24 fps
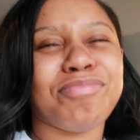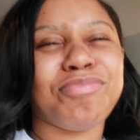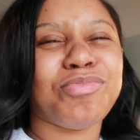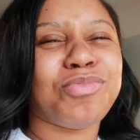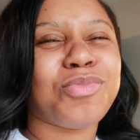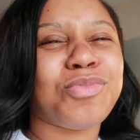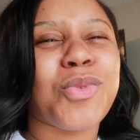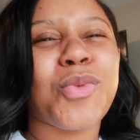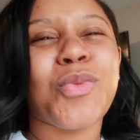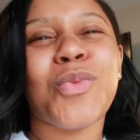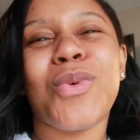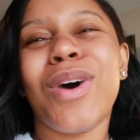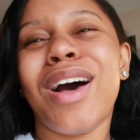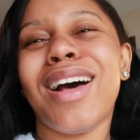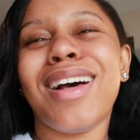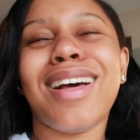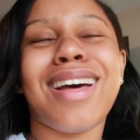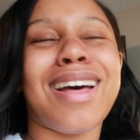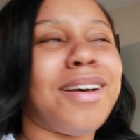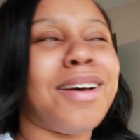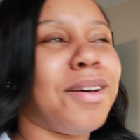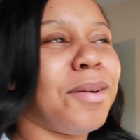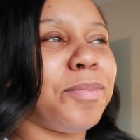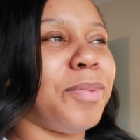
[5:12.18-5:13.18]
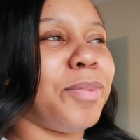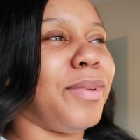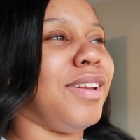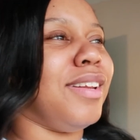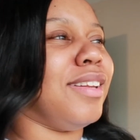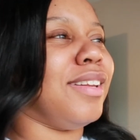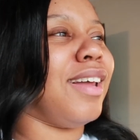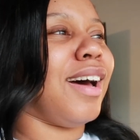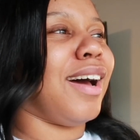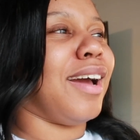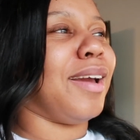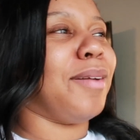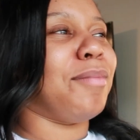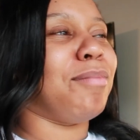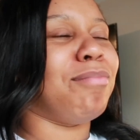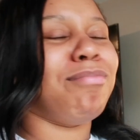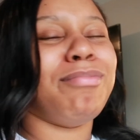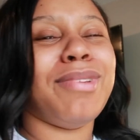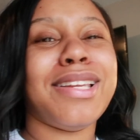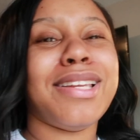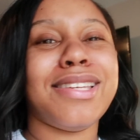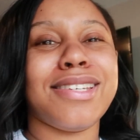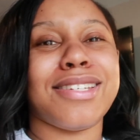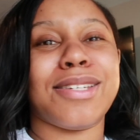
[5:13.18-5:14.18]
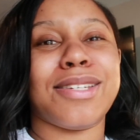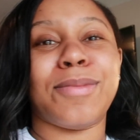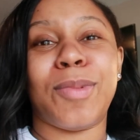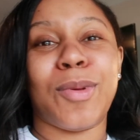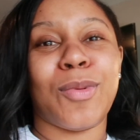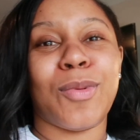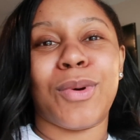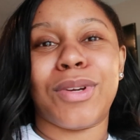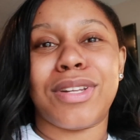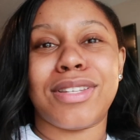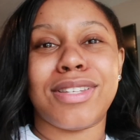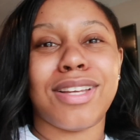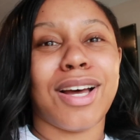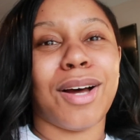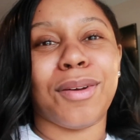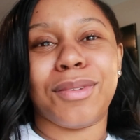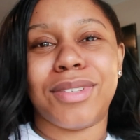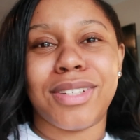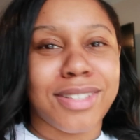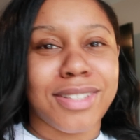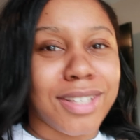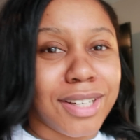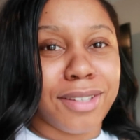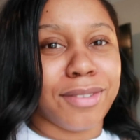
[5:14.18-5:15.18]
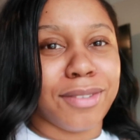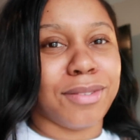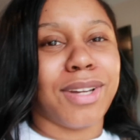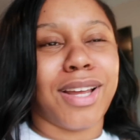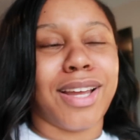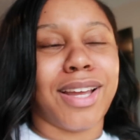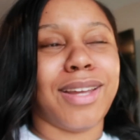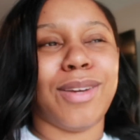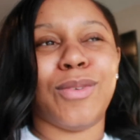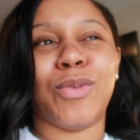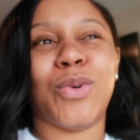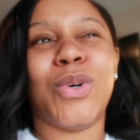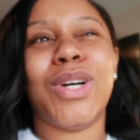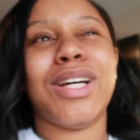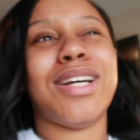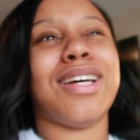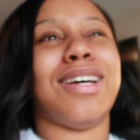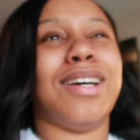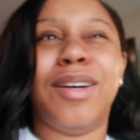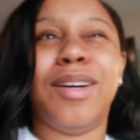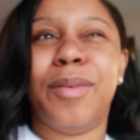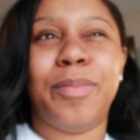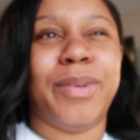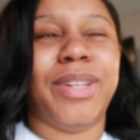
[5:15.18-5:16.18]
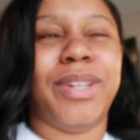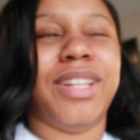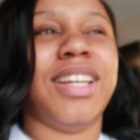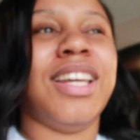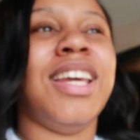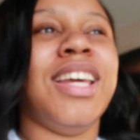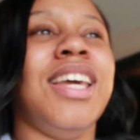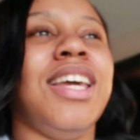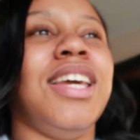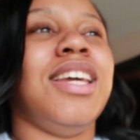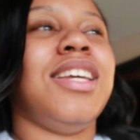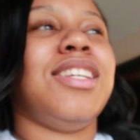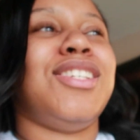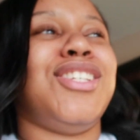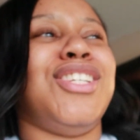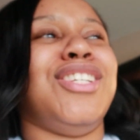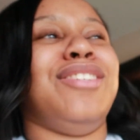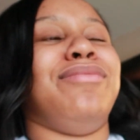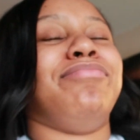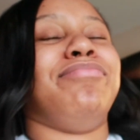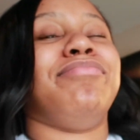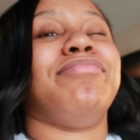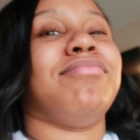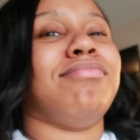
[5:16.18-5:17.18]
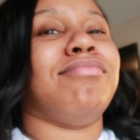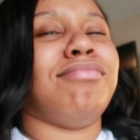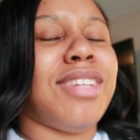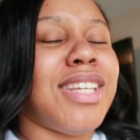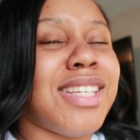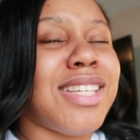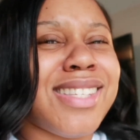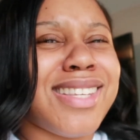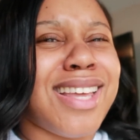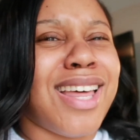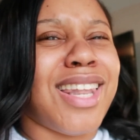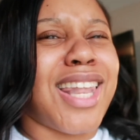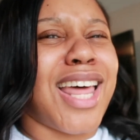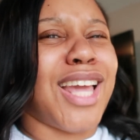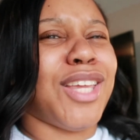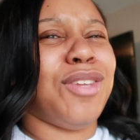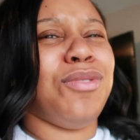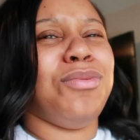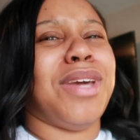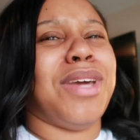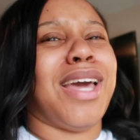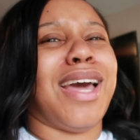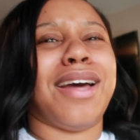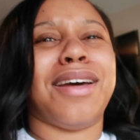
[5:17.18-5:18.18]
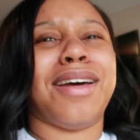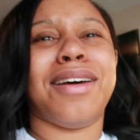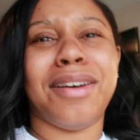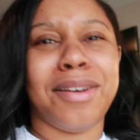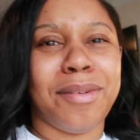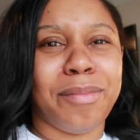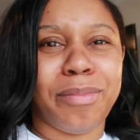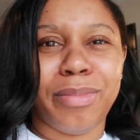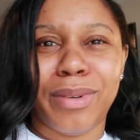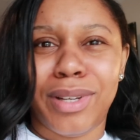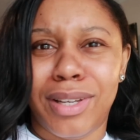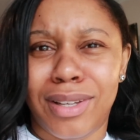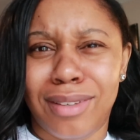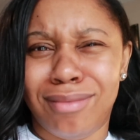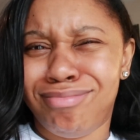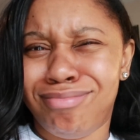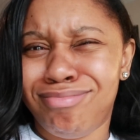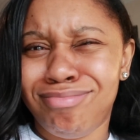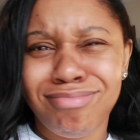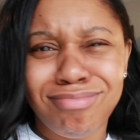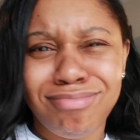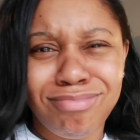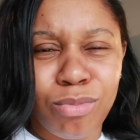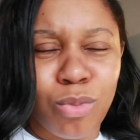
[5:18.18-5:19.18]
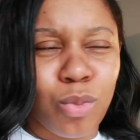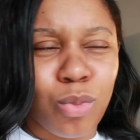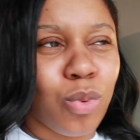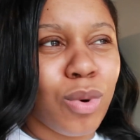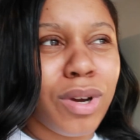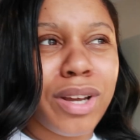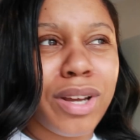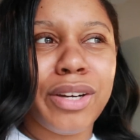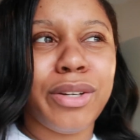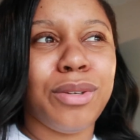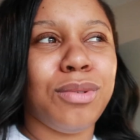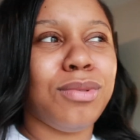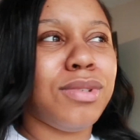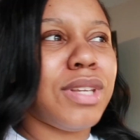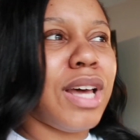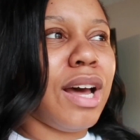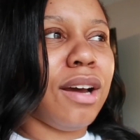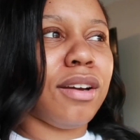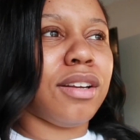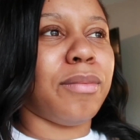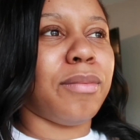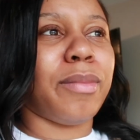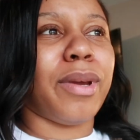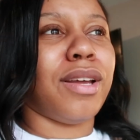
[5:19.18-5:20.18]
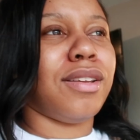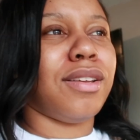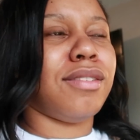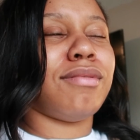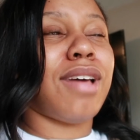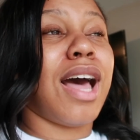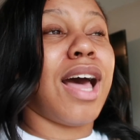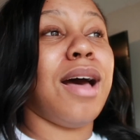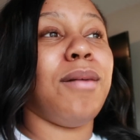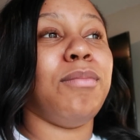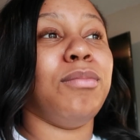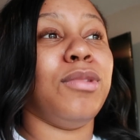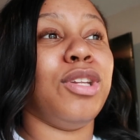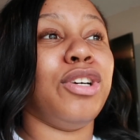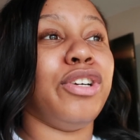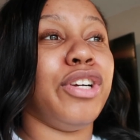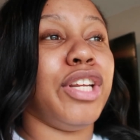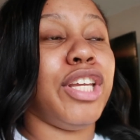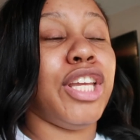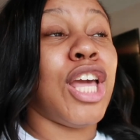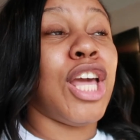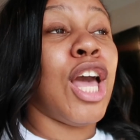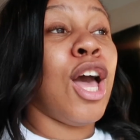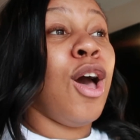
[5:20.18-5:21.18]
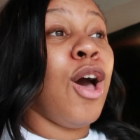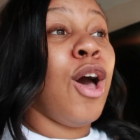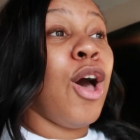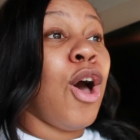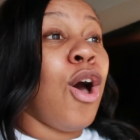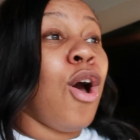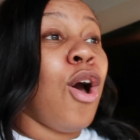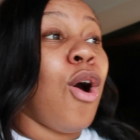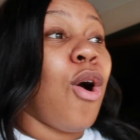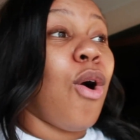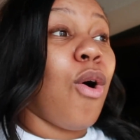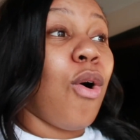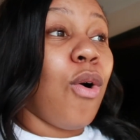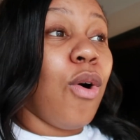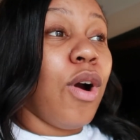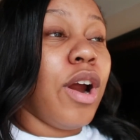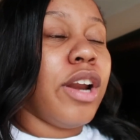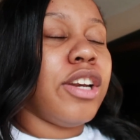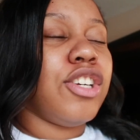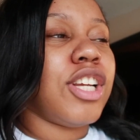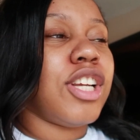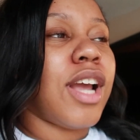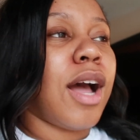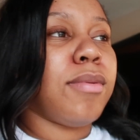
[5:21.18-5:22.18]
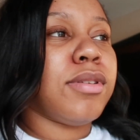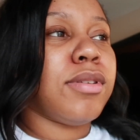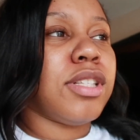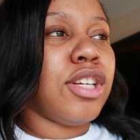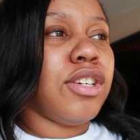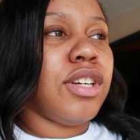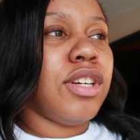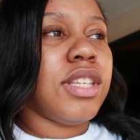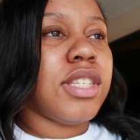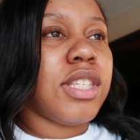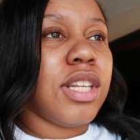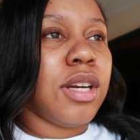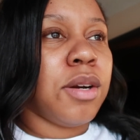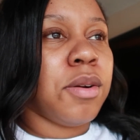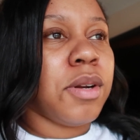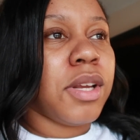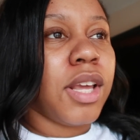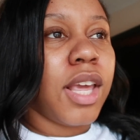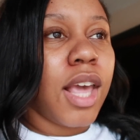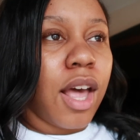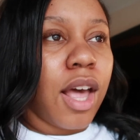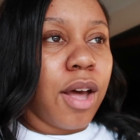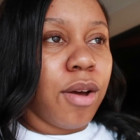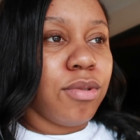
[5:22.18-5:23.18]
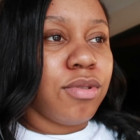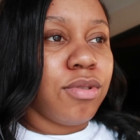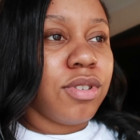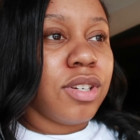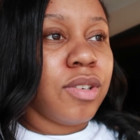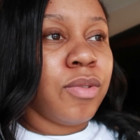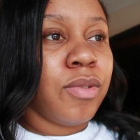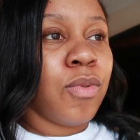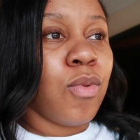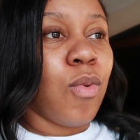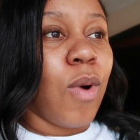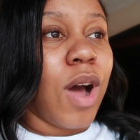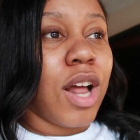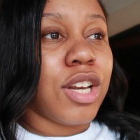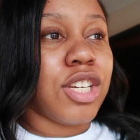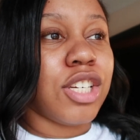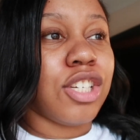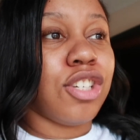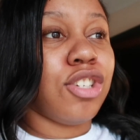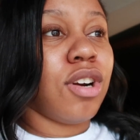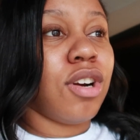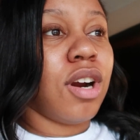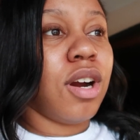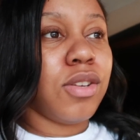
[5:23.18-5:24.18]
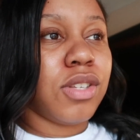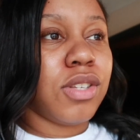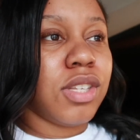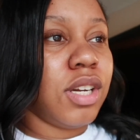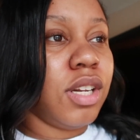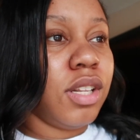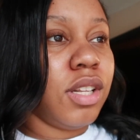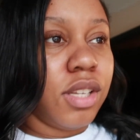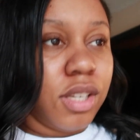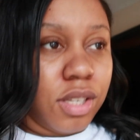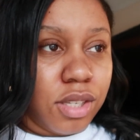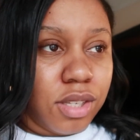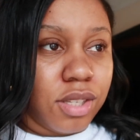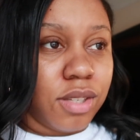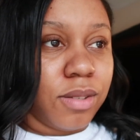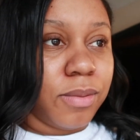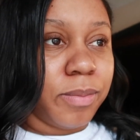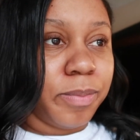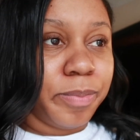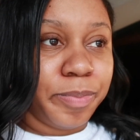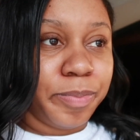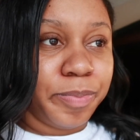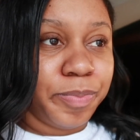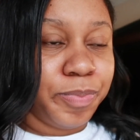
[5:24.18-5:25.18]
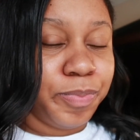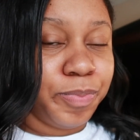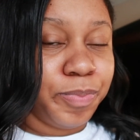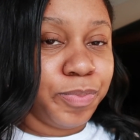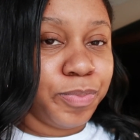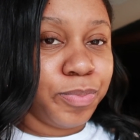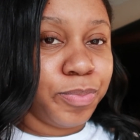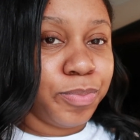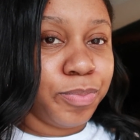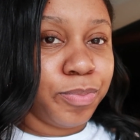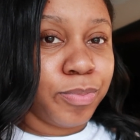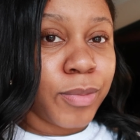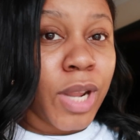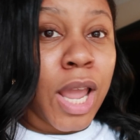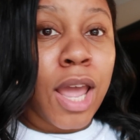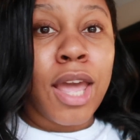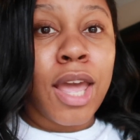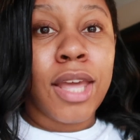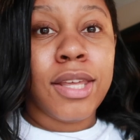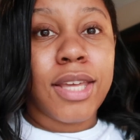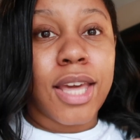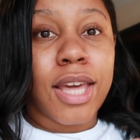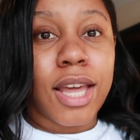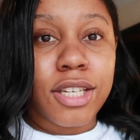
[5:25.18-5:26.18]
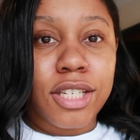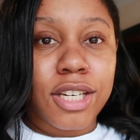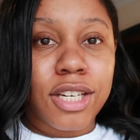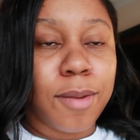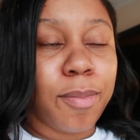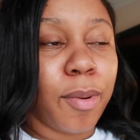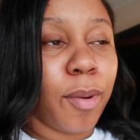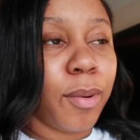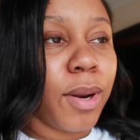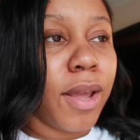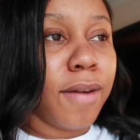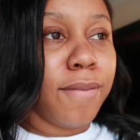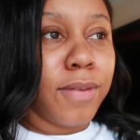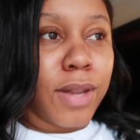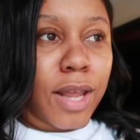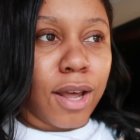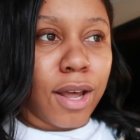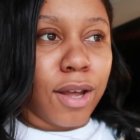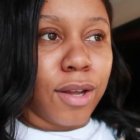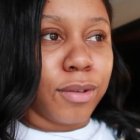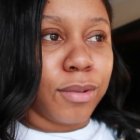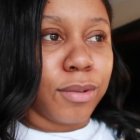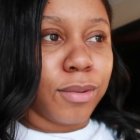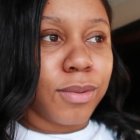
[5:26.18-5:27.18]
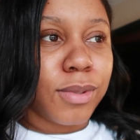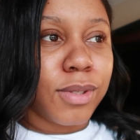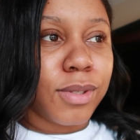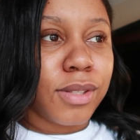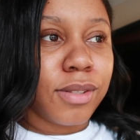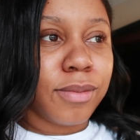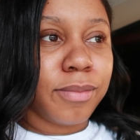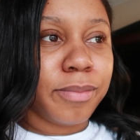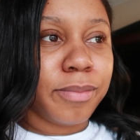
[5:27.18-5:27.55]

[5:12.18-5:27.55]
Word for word: what company like bitches just be wanting to talk to talk like what company she mm, it sound like you got company what are you talking about i'm literally on g i was literally sitting on the couch watching charles and alyssa catching up on their vlogs